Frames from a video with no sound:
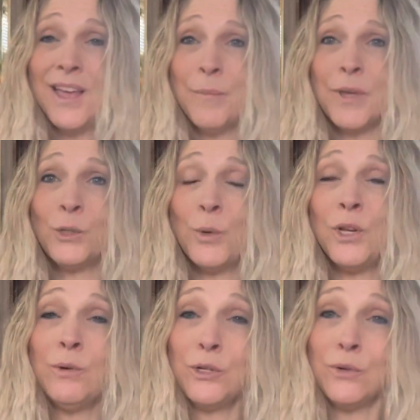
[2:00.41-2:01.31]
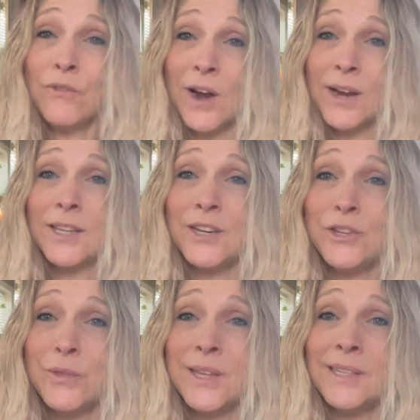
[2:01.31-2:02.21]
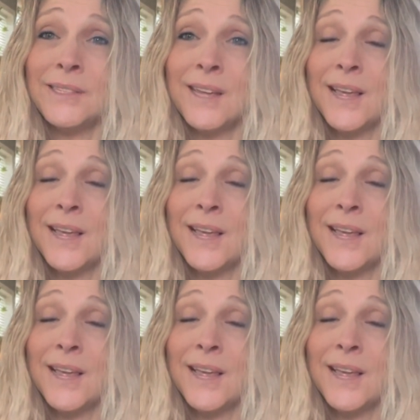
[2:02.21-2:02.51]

Because when you do finally do this